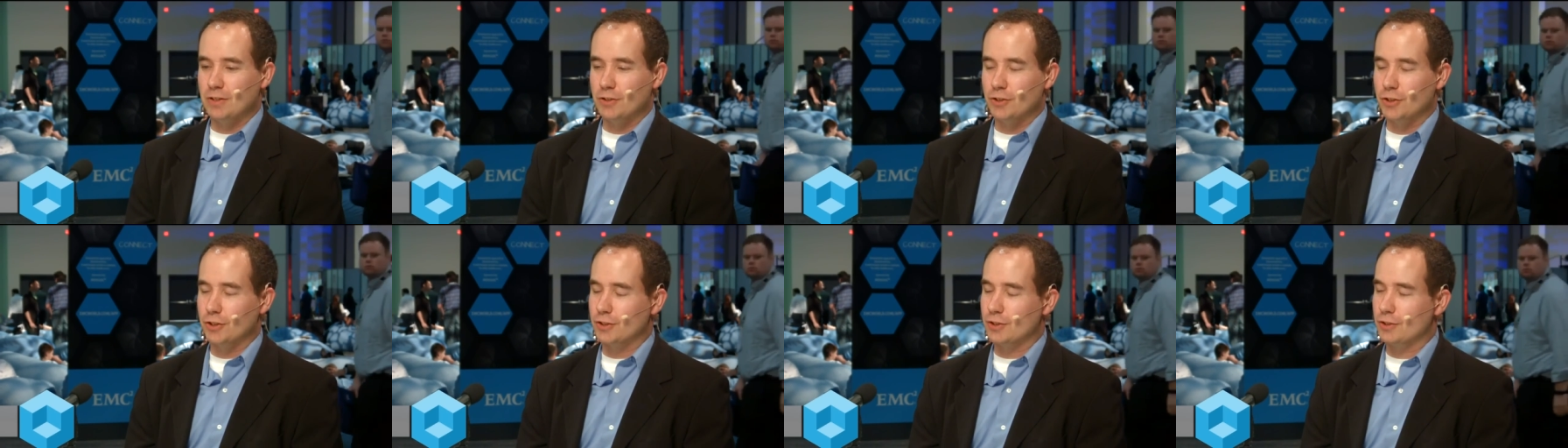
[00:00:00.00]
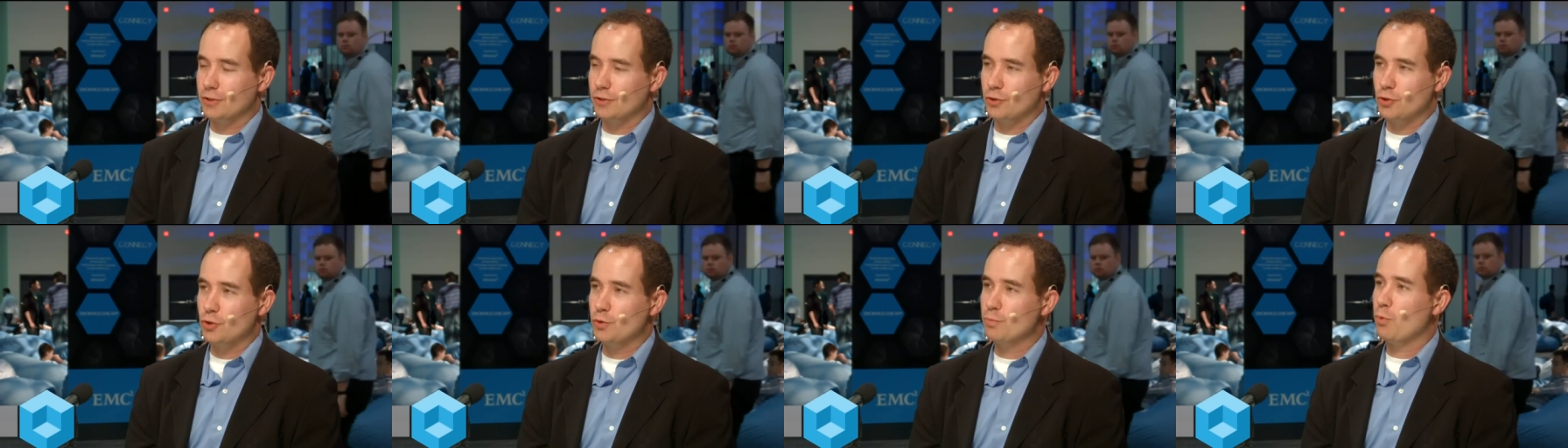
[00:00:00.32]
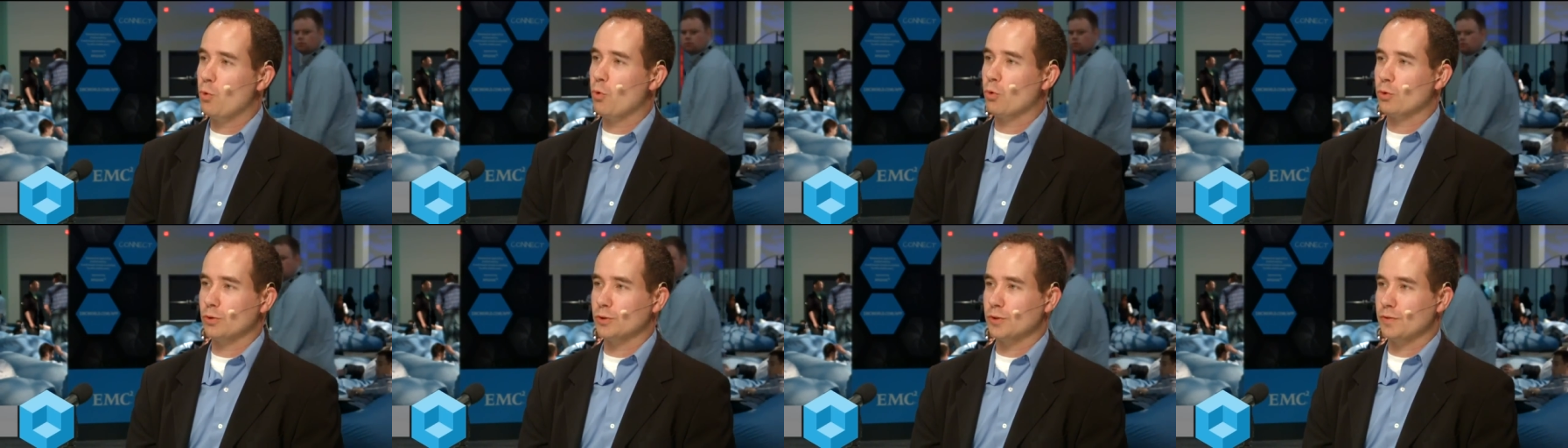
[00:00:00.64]
just two
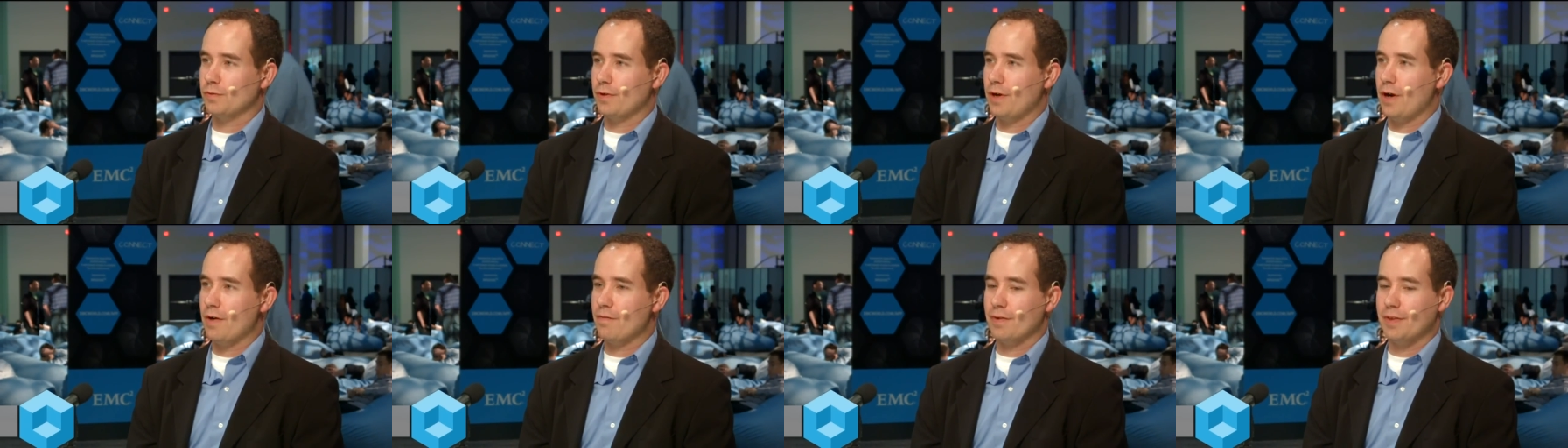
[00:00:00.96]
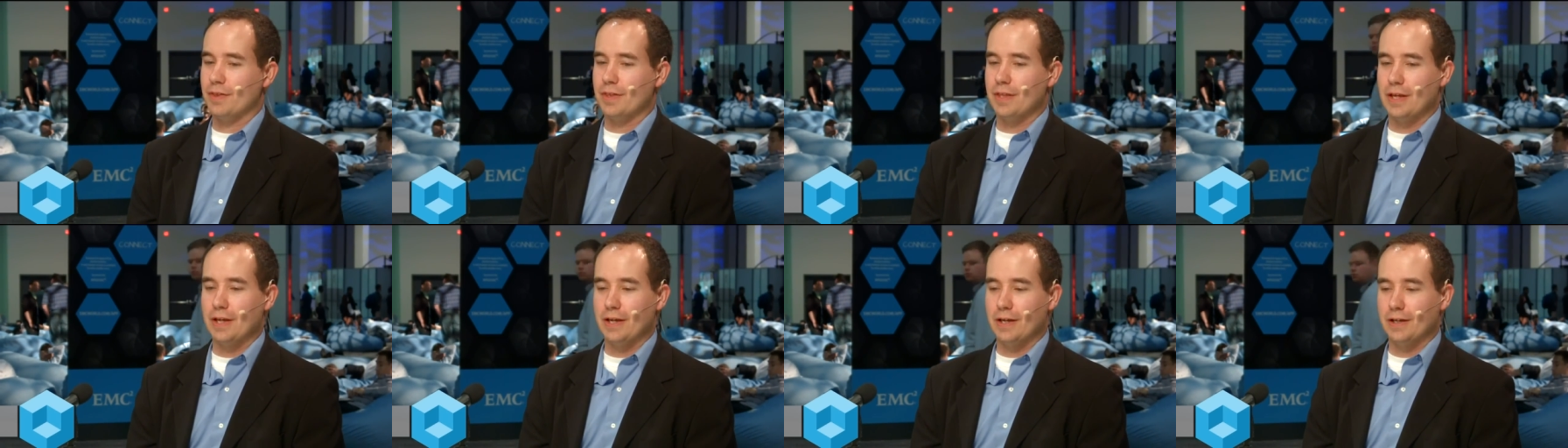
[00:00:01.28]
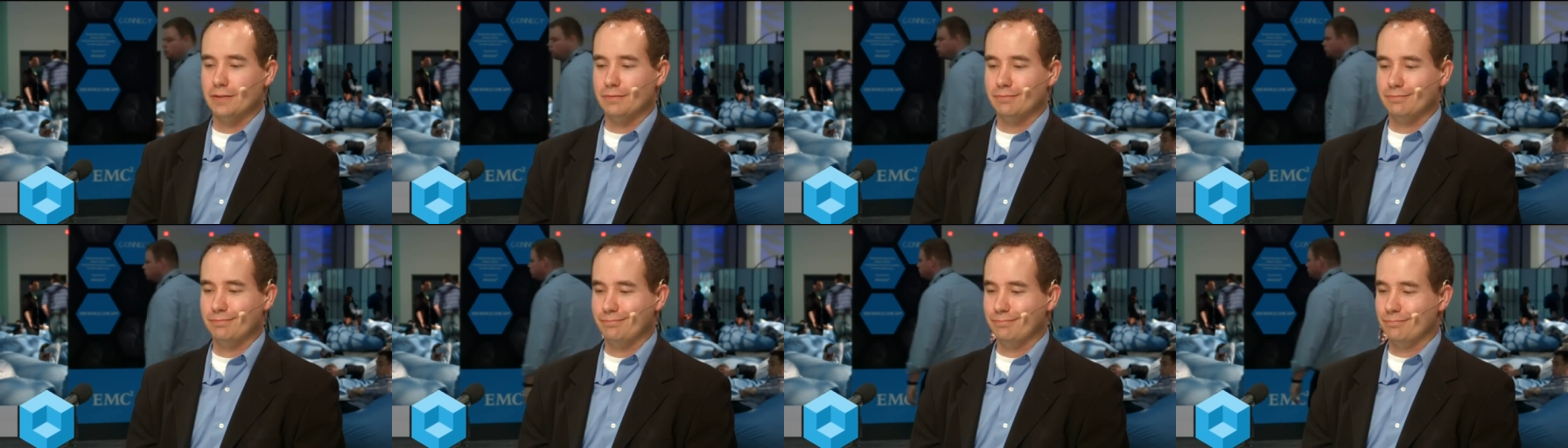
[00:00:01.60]
portals for
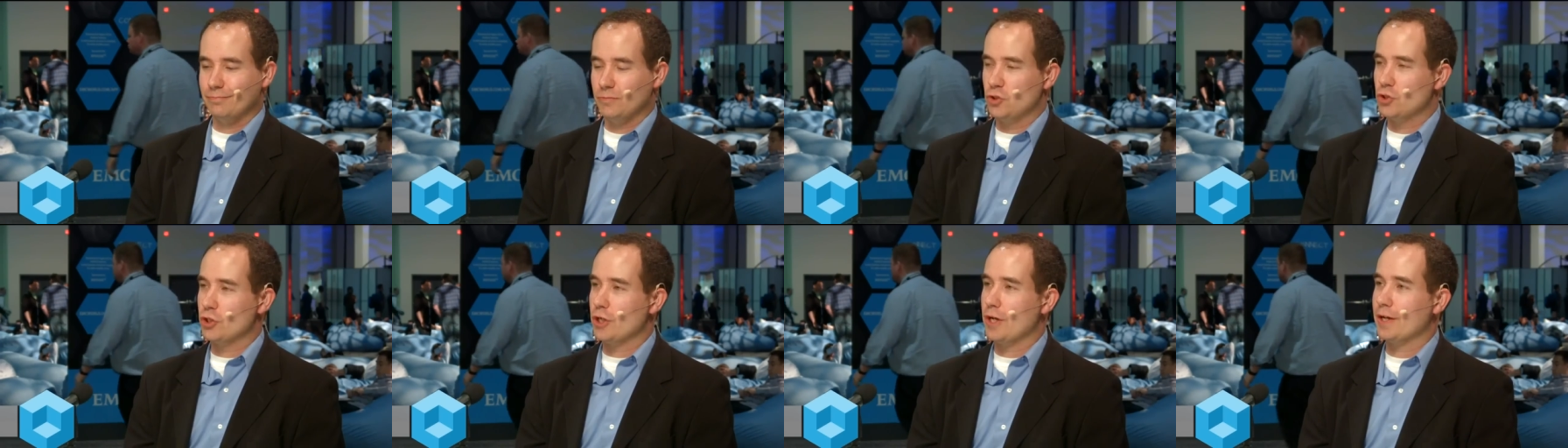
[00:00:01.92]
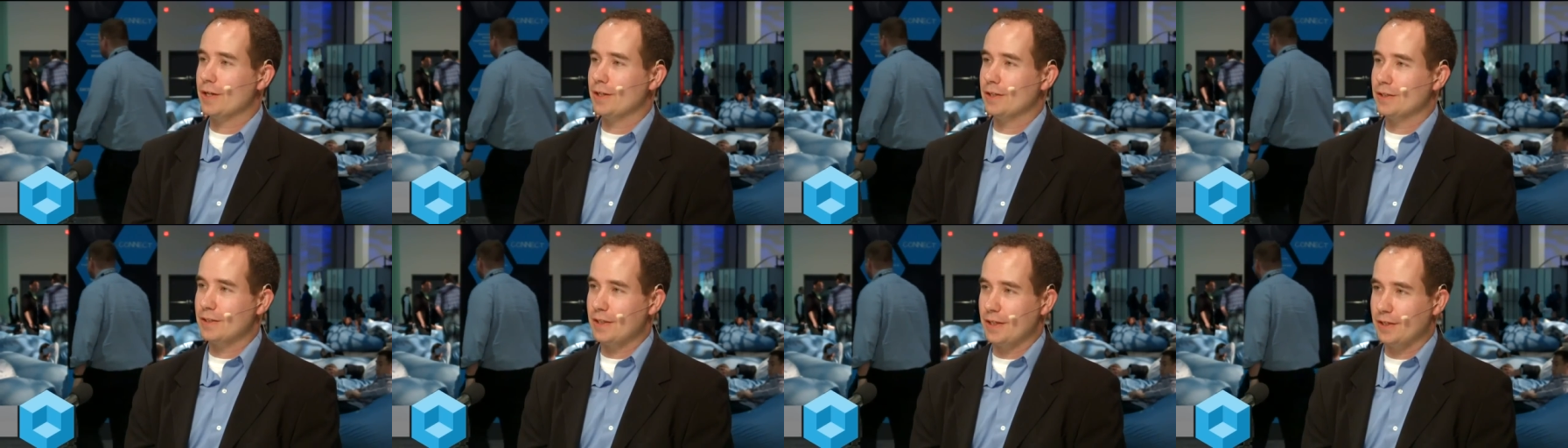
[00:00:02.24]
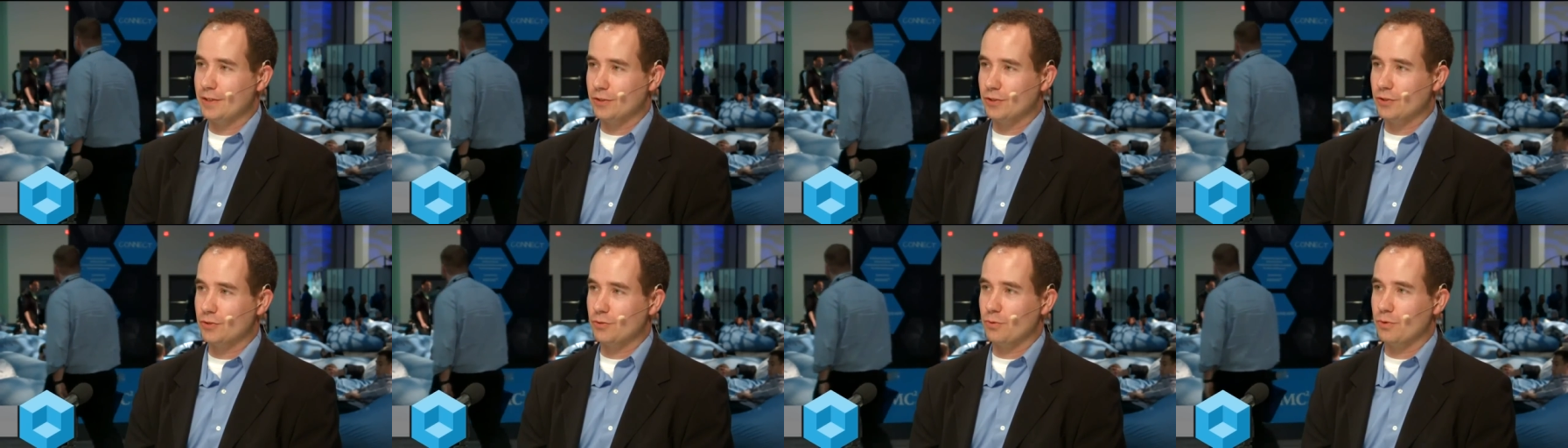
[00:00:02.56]
everything, giant
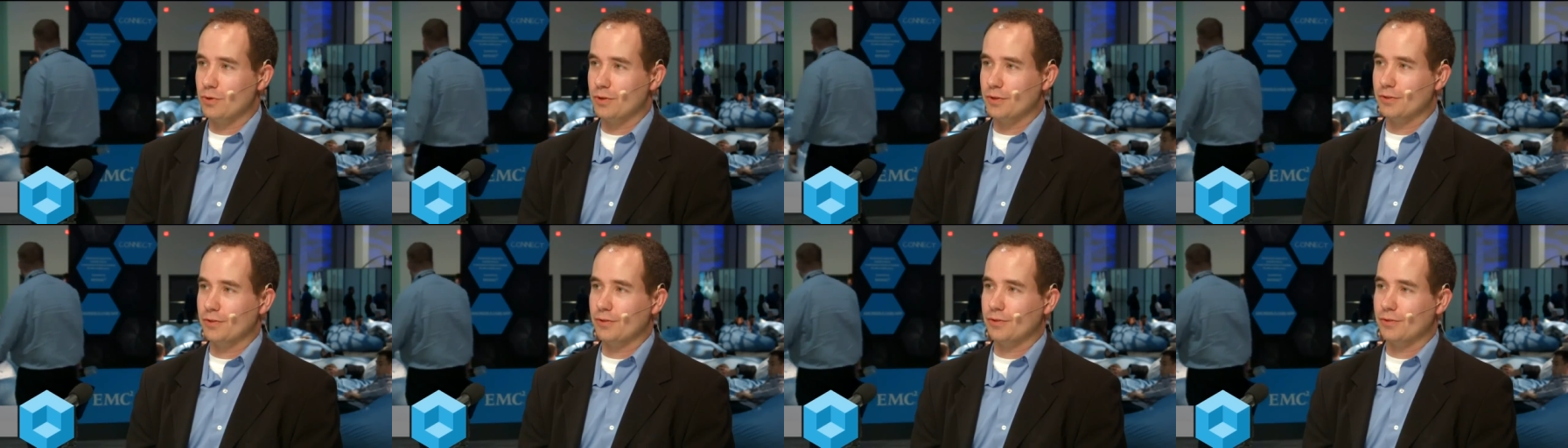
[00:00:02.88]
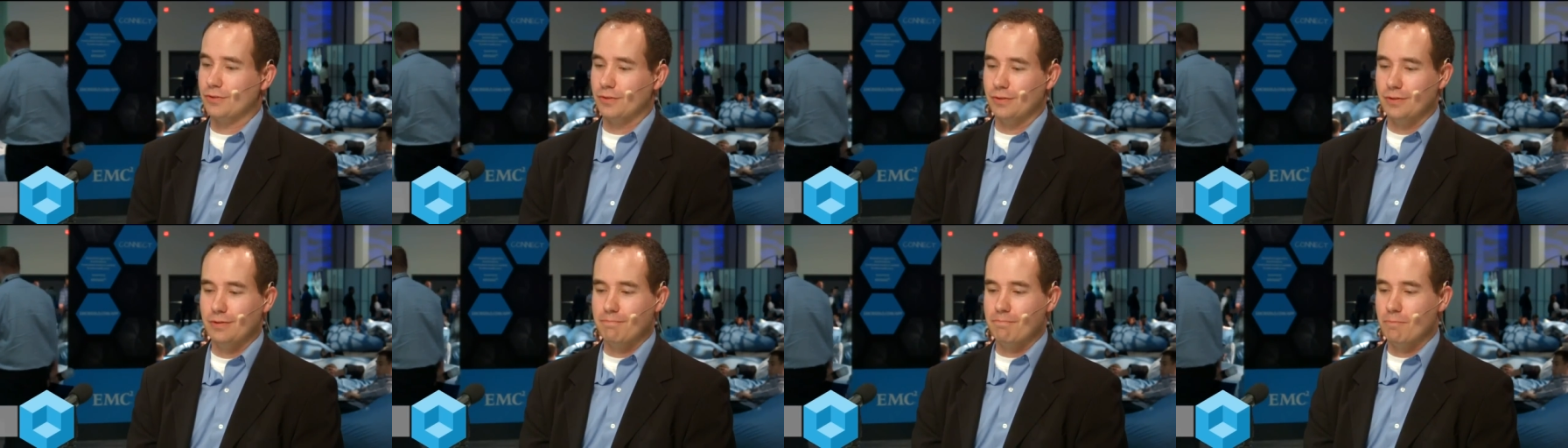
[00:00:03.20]
data stores.